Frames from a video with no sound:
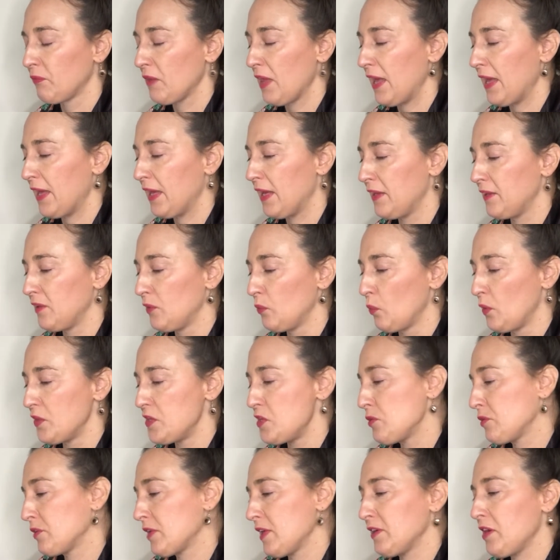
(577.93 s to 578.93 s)
and when
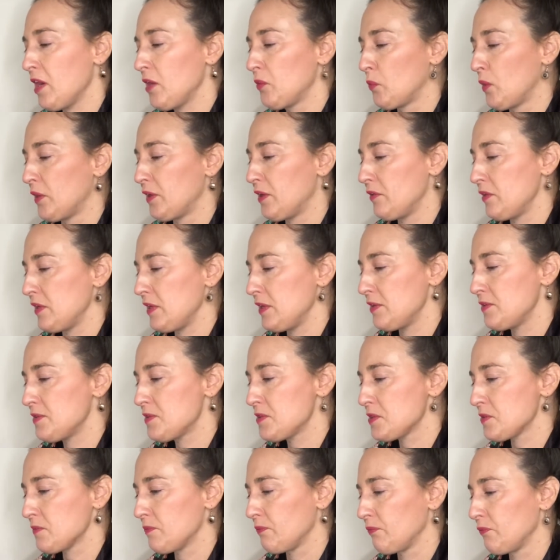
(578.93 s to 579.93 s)
you click on one of
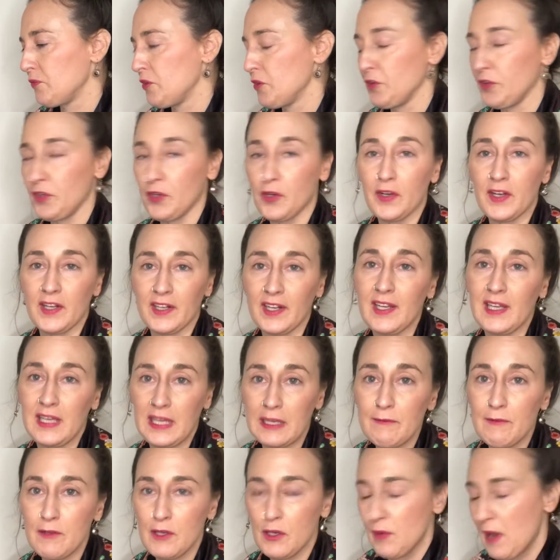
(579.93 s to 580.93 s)
these, they're gonna
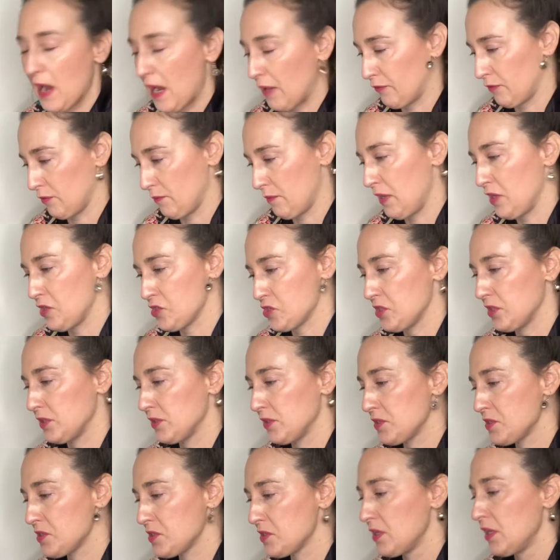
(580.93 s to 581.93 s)
give you
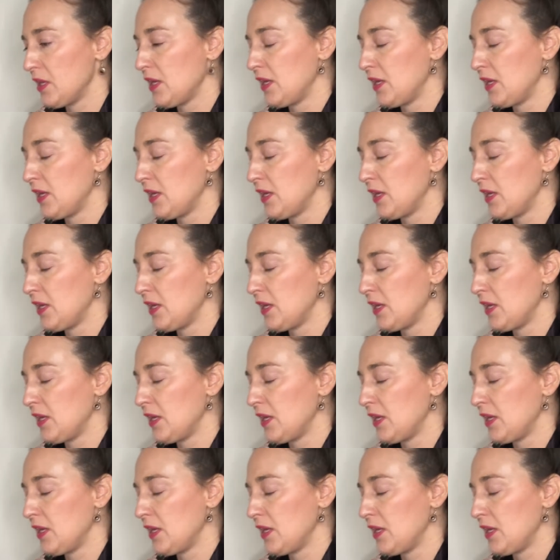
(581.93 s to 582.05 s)
affirmations.